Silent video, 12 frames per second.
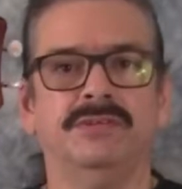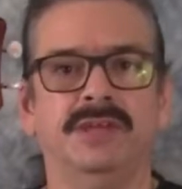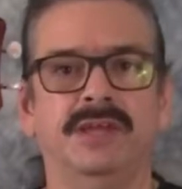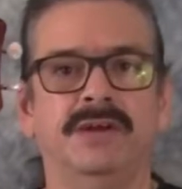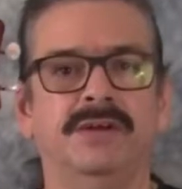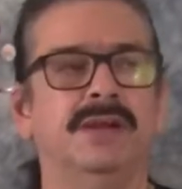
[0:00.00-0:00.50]

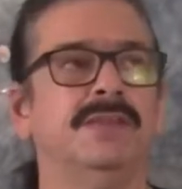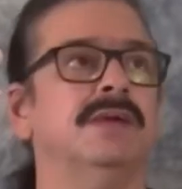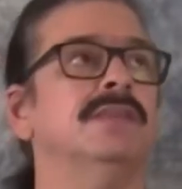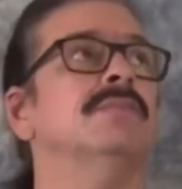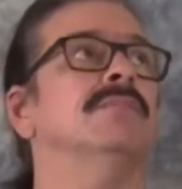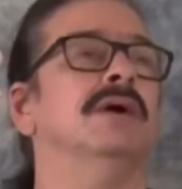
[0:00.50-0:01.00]
tenor, and
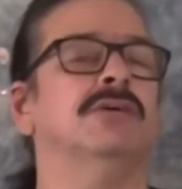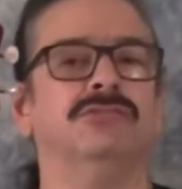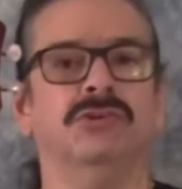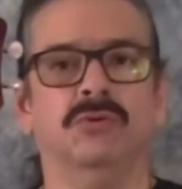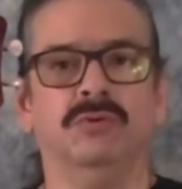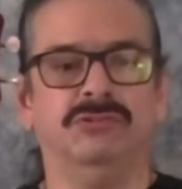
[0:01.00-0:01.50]
then the
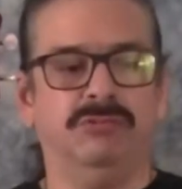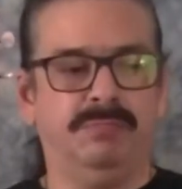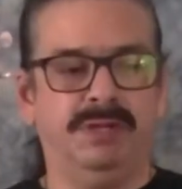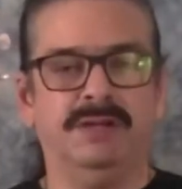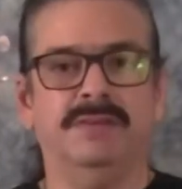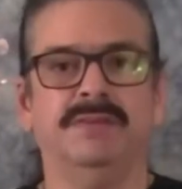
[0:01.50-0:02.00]
baritone, which is
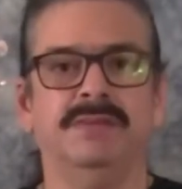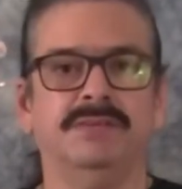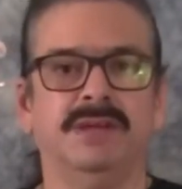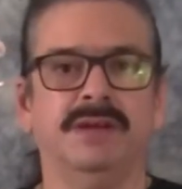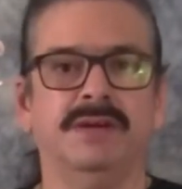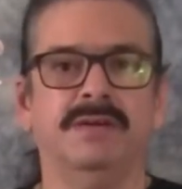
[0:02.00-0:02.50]
bigger than the
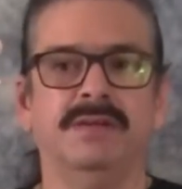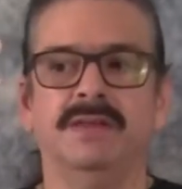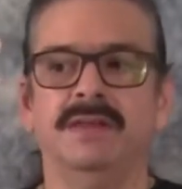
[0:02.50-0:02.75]
tenor.